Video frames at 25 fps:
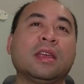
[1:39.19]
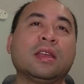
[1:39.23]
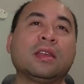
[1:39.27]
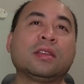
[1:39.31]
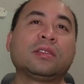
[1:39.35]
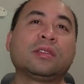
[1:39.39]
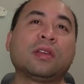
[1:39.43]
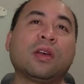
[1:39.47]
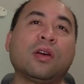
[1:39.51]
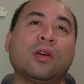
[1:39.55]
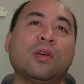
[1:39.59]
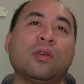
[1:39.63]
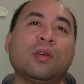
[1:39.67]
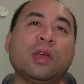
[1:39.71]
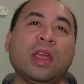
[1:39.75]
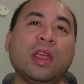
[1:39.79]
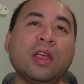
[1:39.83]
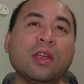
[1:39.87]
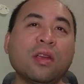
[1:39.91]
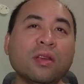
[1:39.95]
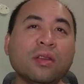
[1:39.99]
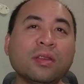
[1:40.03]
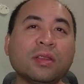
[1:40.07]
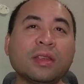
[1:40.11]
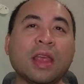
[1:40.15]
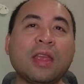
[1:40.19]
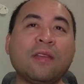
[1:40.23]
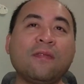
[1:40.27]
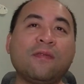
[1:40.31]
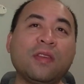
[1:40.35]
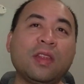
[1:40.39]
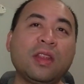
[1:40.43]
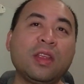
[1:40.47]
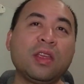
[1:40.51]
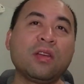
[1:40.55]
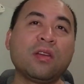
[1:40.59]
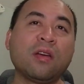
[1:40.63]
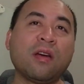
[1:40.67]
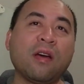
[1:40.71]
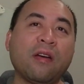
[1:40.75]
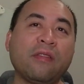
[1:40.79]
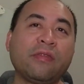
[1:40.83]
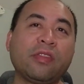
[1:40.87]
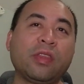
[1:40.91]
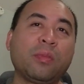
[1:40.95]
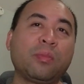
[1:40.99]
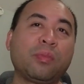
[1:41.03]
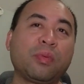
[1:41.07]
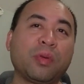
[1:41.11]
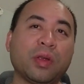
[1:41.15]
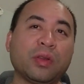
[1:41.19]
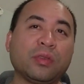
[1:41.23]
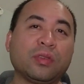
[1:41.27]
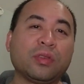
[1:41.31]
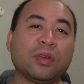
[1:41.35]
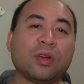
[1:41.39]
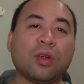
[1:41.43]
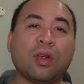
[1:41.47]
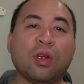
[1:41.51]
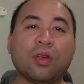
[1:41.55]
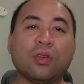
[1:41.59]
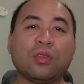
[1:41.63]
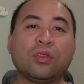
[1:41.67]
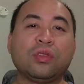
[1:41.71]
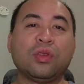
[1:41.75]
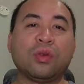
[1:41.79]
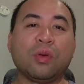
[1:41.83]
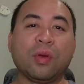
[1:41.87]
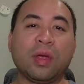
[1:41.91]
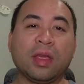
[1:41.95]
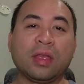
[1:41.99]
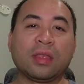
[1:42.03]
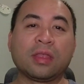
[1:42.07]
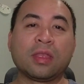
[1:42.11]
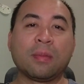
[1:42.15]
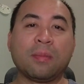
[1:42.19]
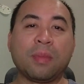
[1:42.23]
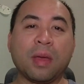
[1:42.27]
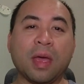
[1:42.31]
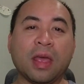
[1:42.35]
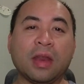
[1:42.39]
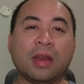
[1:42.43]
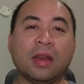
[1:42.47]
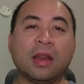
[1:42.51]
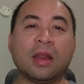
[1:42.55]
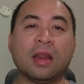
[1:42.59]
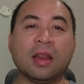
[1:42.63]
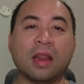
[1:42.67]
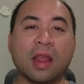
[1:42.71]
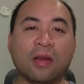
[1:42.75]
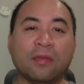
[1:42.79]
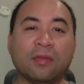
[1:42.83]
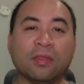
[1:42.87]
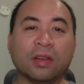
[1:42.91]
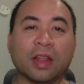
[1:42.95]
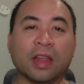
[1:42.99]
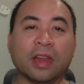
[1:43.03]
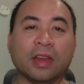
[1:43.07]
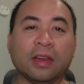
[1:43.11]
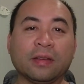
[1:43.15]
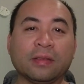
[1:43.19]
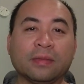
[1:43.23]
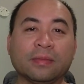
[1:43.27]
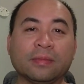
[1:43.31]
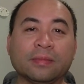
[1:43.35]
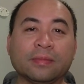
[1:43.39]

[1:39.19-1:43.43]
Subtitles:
So here's a video of the printer doing the bed leveling.